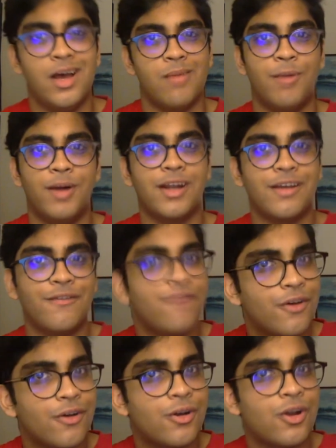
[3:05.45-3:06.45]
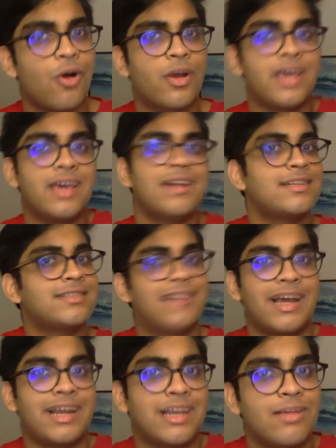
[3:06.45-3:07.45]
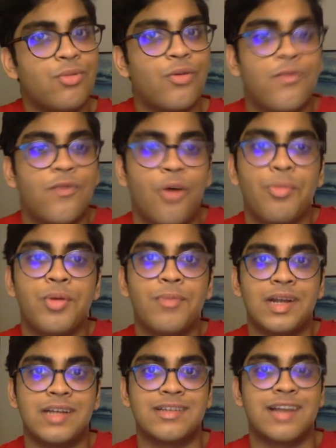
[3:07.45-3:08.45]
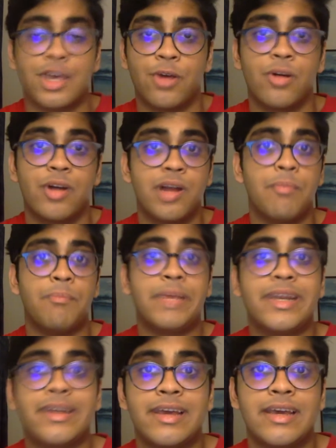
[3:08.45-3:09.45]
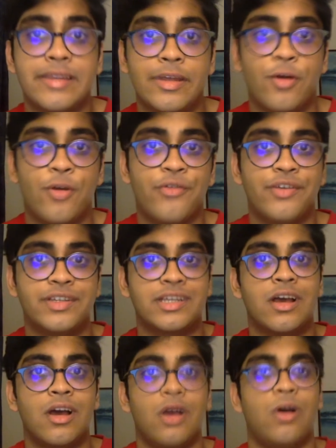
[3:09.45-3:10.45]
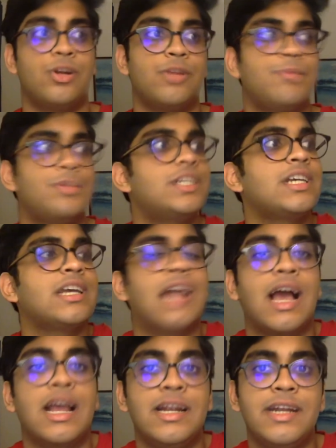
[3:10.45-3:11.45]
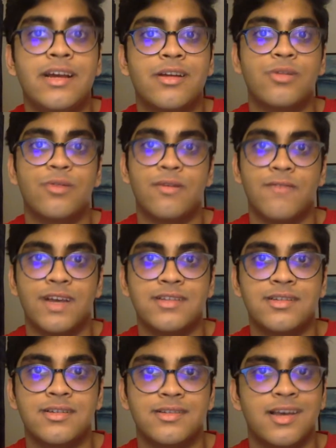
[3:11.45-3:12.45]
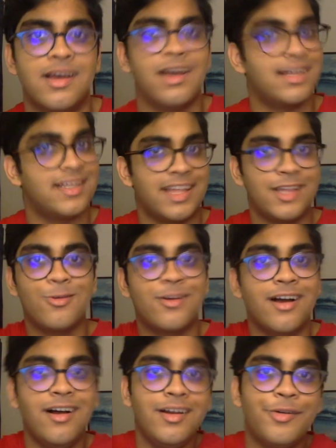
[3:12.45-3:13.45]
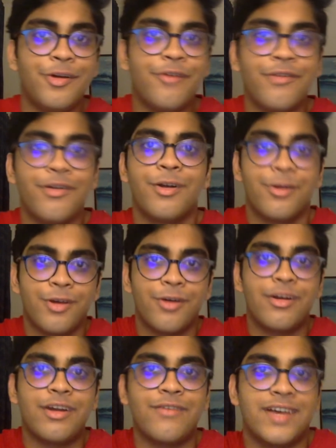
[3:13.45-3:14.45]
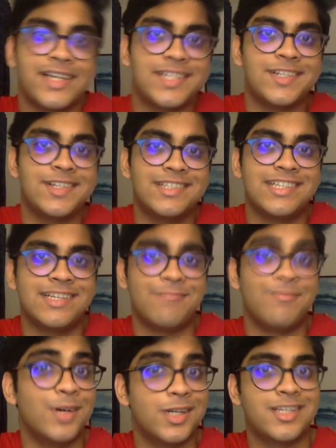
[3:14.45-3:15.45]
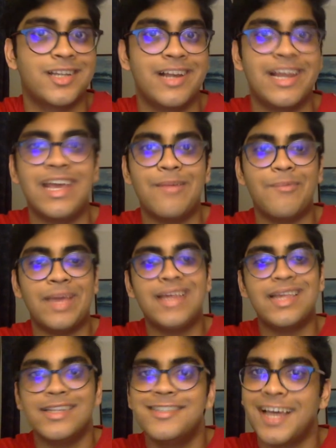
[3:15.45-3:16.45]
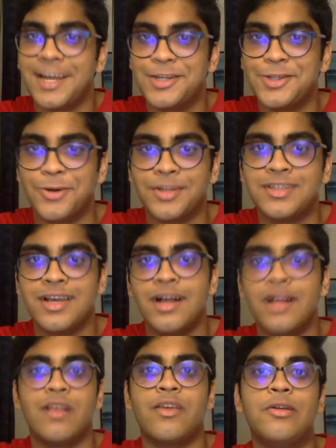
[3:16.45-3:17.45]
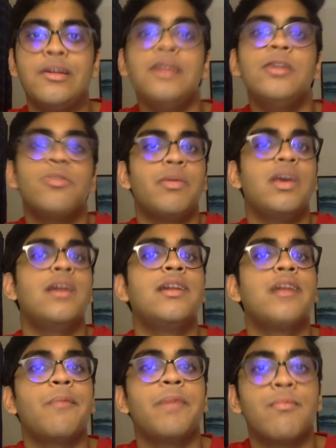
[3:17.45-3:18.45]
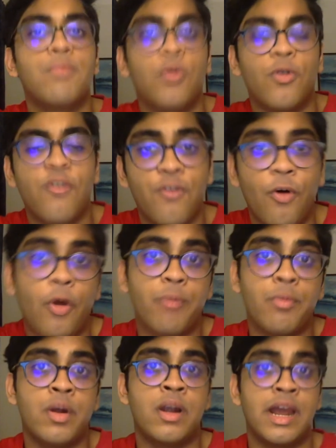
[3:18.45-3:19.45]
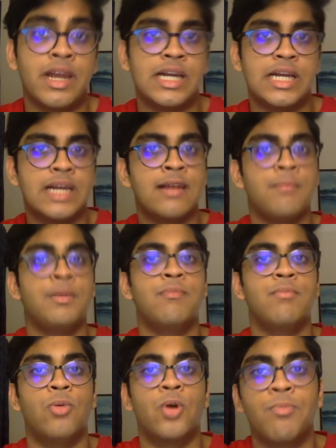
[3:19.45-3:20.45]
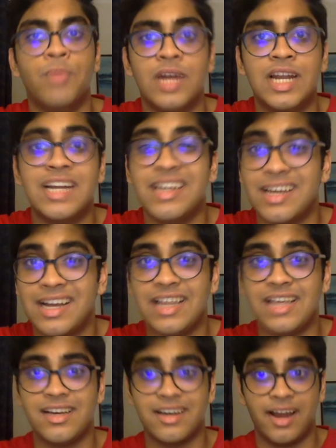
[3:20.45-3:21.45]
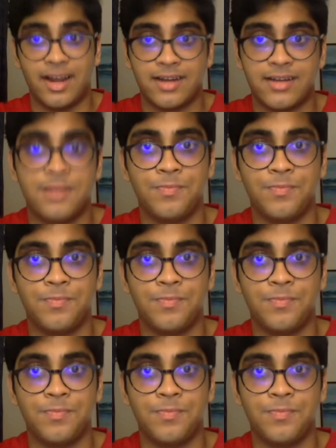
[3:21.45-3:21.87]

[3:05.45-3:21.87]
But if you're talking in a slightly more formal place, like you're at a meeting in the office or you're pitching an idea to investors, then you can't refer to your investors as personally and make inside jokes. You need to be a little bit more formal and a little bit more politically correct.